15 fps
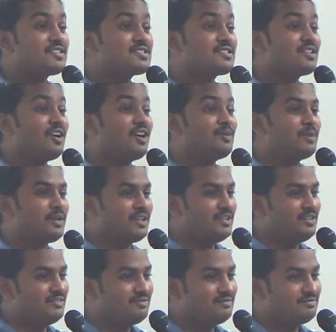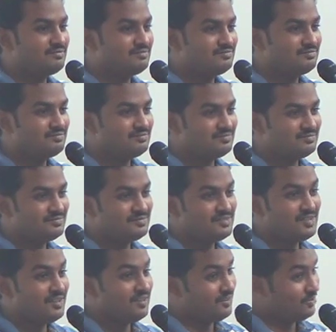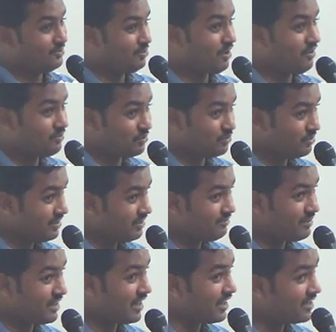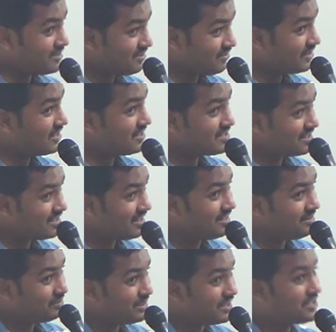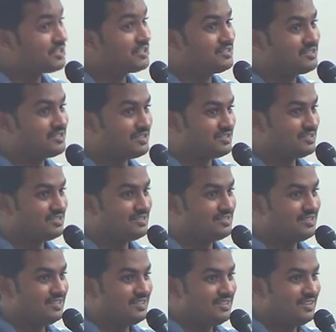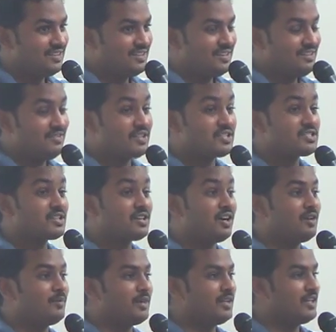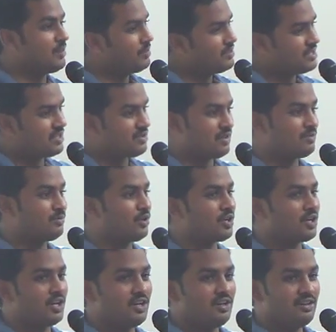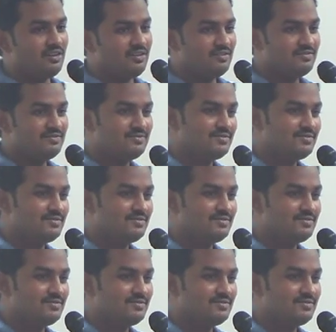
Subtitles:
First call money. You have to give an answer within certain limitation. First call money. That means there is one more call.